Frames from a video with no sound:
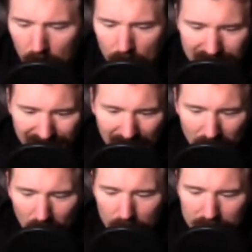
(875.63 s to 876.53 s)
There's a
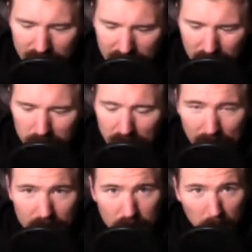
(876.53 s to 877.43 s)
lot of other systems
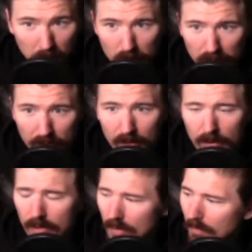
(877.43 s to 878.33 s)
that it's
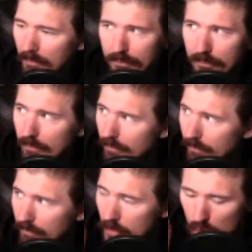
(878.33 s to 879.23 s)
improving,
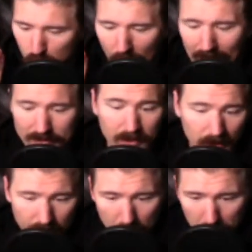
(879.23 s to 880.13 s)

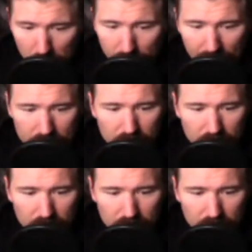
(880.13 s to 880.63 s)
drastically improving.